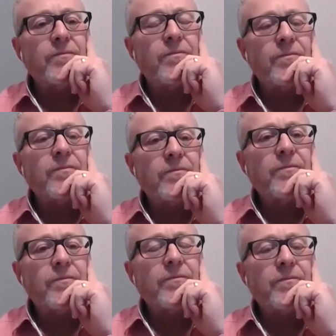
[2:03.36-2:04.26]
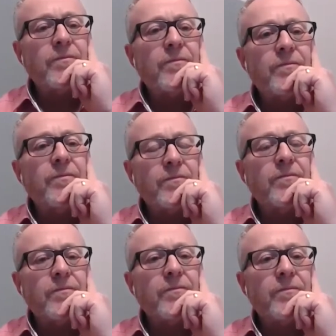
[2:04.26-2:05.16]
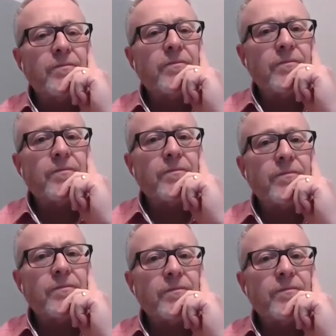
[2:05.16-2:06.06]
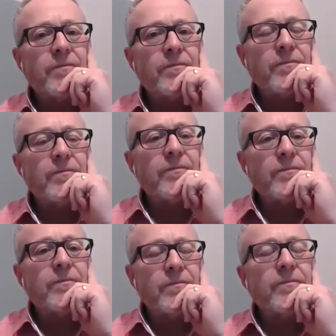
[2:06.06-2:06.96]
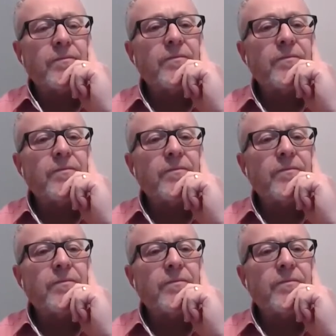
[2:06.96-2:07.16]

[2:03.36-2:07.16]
This person isn't speaking.